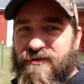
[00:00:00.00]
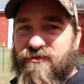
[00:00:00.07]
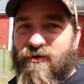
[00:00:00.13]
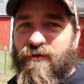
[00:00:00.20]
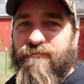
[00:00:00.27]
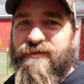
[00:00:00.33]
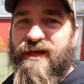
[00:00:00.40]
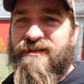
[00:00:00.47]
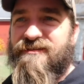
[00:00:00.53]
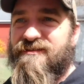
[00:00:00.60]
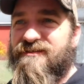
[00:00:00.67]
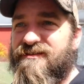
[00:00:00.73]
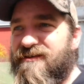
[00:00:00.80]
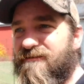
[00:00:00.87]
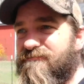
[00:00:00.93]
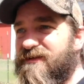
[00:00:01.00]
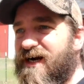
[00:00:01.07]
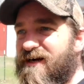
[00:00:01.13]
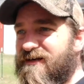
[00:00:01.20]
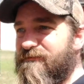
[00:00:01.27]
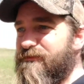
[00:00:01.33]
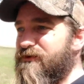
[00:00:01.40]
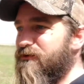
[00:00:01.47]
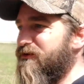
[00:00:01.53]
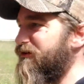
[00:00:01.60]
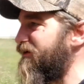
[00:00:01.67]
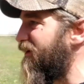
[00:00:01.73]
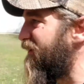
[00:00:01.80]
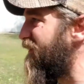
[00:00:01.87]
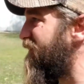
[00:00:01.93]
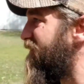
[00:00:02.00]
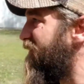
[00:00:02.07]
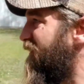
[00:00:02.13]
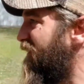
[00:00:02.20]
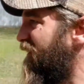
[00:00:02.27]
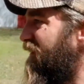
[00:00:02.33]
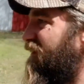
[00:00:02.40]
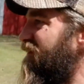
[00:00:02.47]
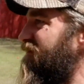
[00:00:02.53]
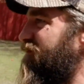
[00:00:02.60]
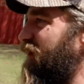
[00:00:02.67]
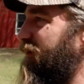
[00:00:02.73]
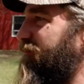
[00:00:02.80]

so I'm guessing something got him through the night. They